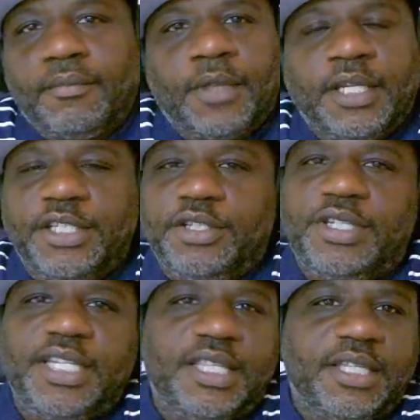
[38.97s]
Did you
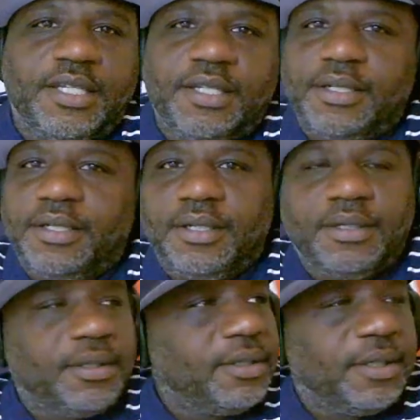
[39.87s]
see the
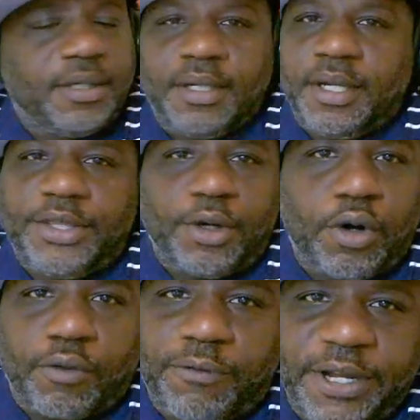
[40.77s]

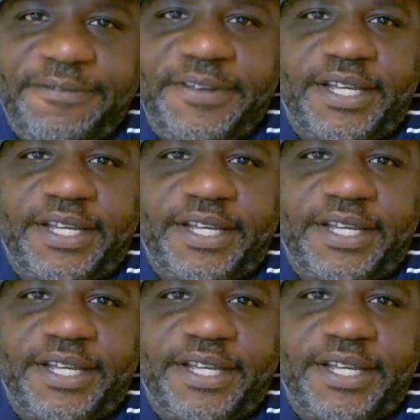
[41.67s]
horrific?